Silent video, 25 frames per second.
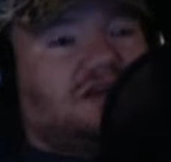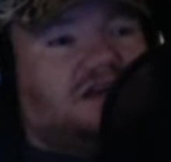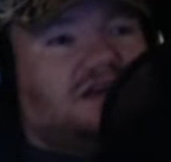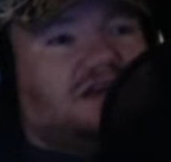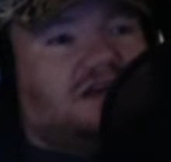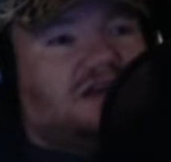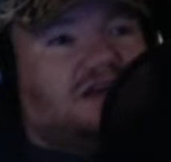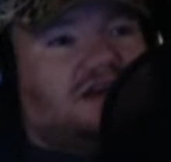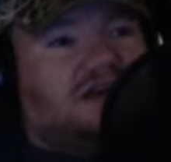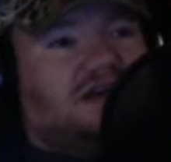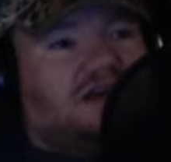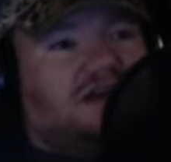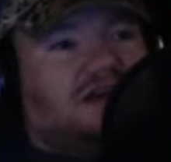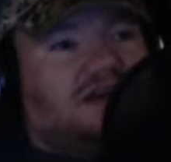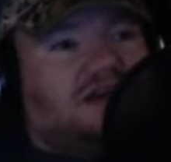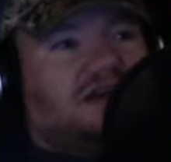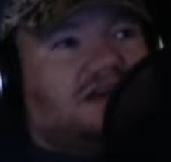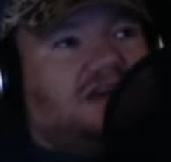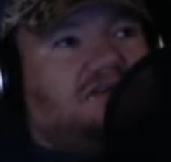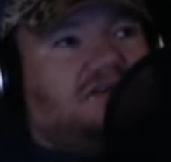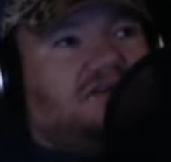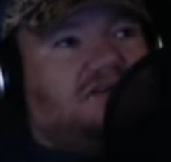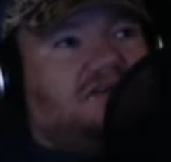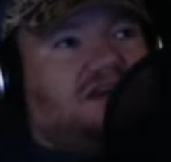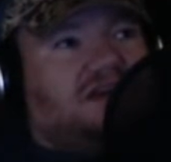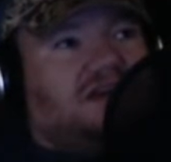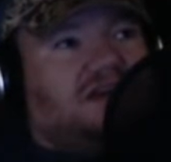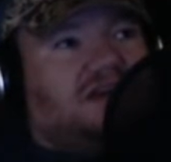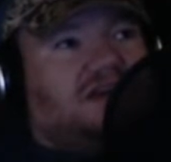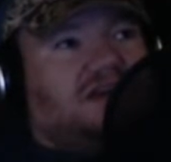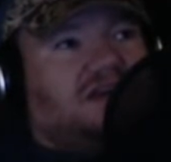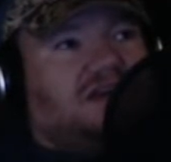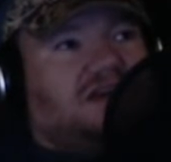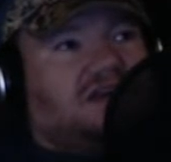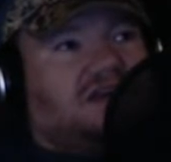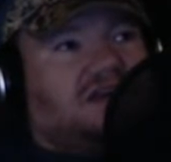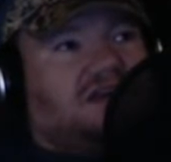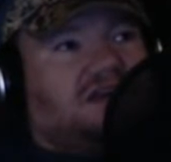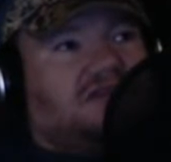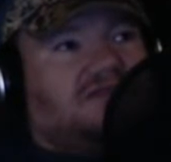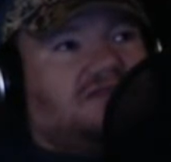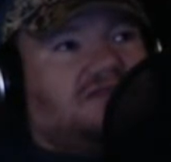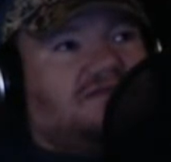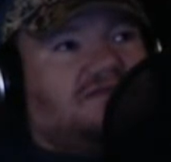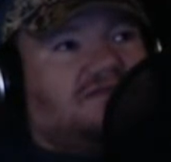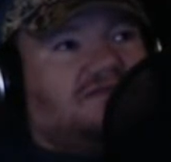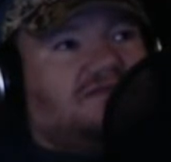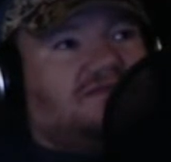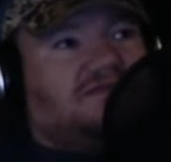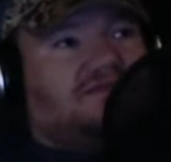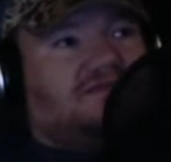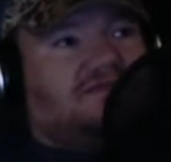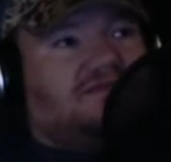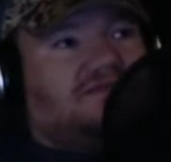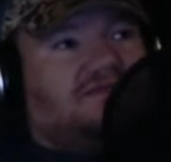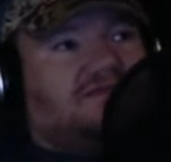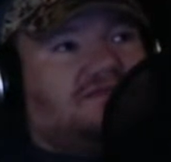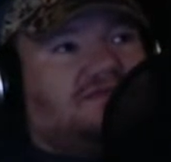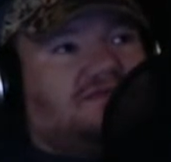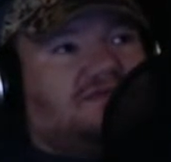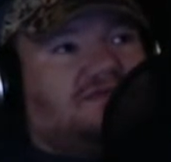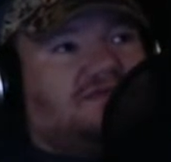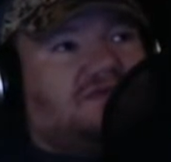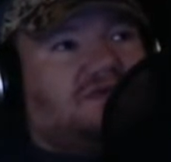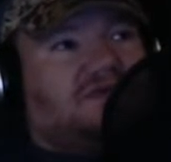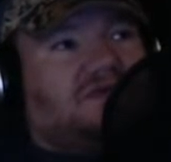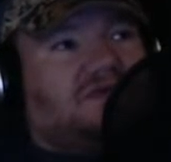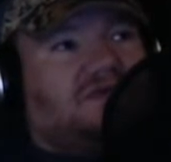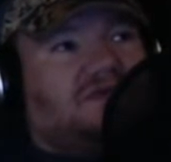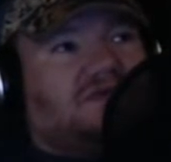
And I got about a 4